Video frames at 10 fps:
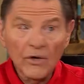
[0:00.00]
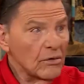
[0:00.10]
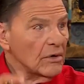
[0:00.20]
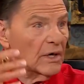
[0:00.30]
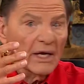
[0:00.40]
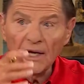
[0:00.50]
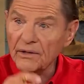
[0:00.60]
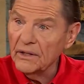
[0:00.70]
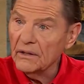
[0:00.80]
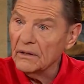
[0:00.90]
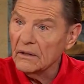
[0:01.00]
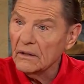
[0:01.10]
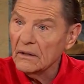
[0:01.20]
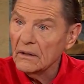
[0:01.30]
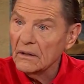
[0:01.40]
We were out here.
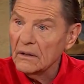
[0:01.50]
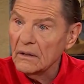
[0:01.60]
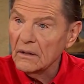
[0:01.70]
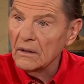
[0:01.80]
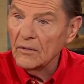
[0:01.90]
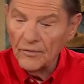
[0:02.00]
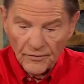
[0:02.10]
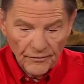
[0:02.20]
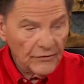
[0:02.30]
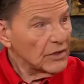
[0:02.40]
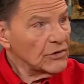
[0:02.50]
The